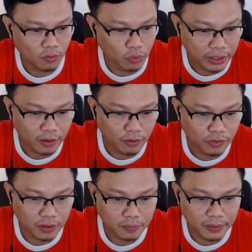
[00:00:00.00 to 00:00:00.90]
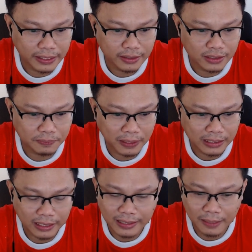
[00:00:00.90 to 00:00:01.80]
one of our bright
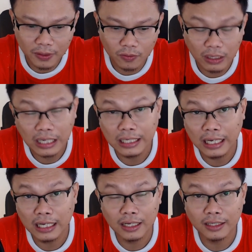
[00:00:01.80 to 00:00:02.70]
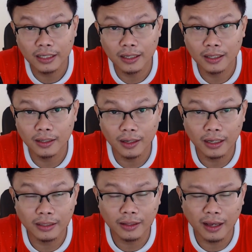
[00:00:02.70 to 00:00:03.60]
spot. Ang dami kong kakilala na
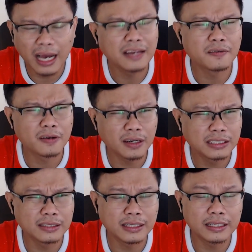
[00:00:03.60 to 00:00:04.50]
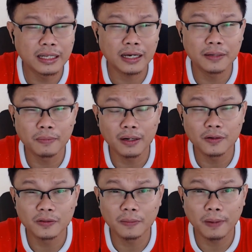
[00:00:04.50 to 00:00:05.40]
high regards ang tingin nila kay
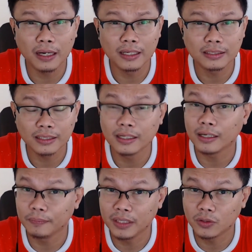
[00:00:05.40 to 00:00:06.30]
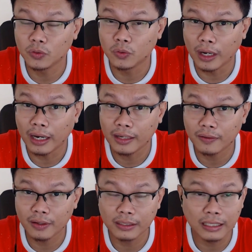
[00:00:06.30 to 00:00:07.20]
Marlon Tapales. And me too, high
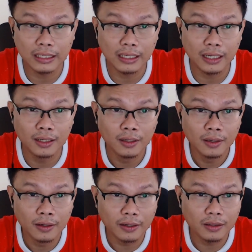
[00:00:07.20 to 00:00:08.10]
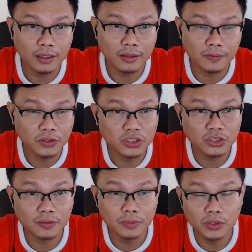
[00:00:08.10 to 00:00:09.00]
regard talaga. I think there was just
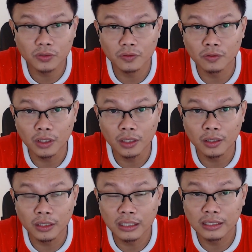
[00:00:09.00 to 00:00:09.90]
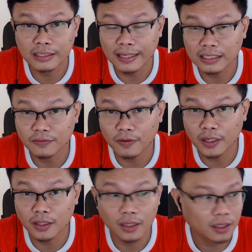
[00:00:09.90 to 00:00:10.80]
some issue in his last
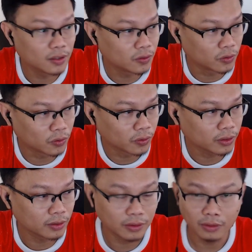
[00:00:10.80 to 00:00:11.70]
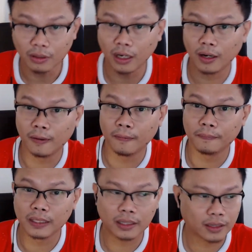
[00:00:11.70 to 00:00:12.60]
fight in New York, no?
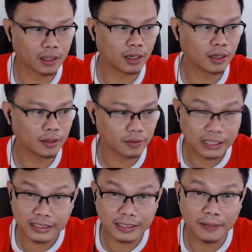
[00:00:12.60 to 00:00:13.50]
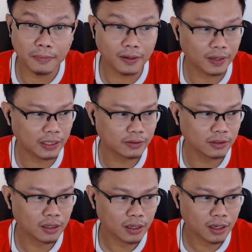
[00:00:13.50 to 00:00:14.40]
But this time
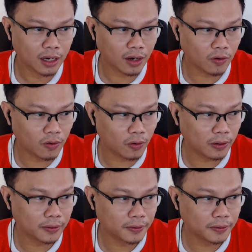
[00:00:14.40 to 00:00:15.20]
around, ako,